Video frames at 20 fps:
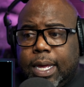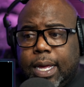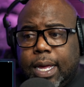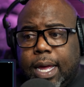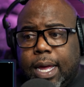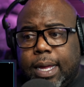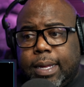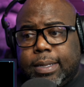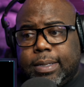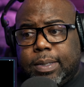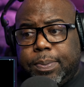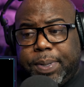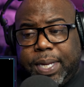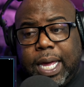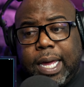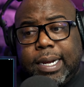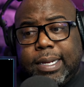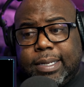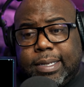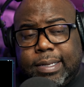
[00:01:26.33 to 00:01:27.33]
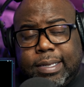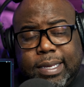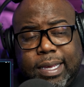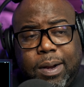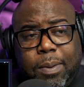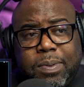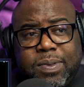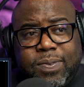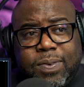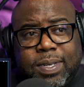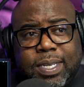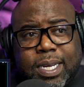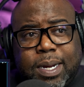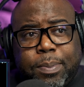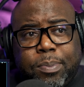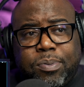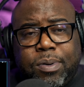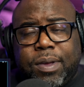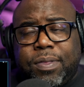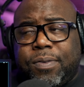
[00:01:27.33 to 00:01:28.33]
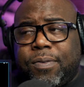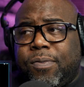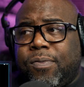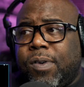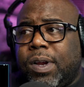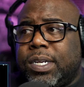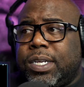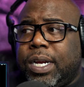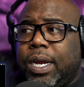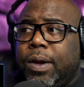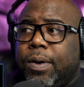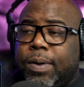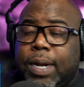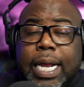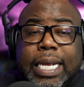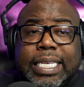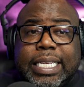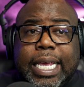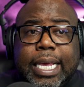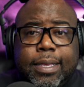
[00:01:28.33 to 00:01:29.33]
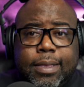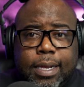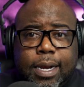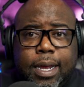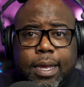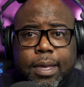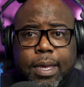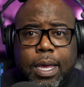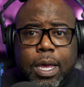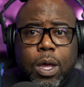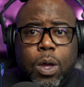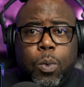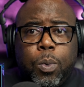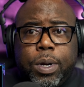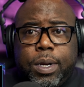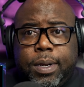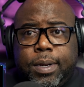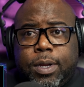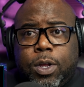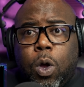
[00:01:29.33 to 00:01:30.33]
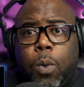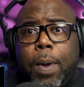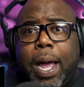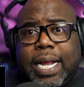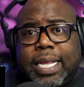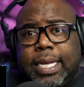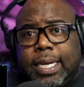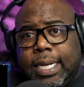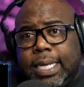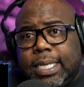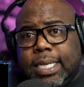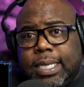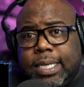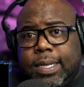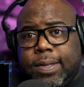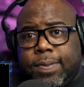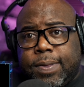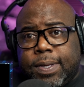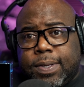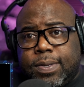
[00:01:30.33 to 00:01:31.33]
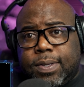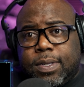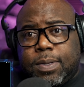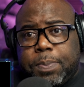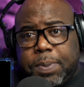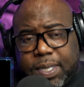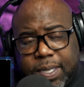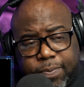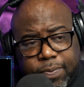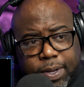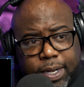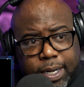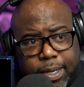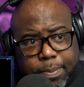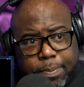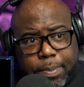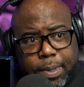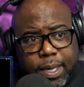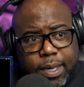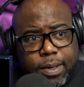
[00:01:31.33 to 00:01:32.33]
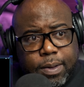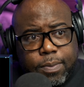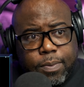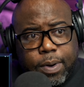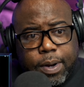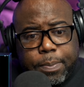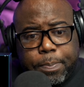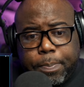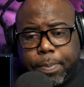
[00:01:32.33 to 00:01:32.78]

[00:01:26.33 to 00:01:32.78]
Uh, to be honest, it almost feels like a breath of fresh air. Not saying that I would go back to listen to this specifically, me, right?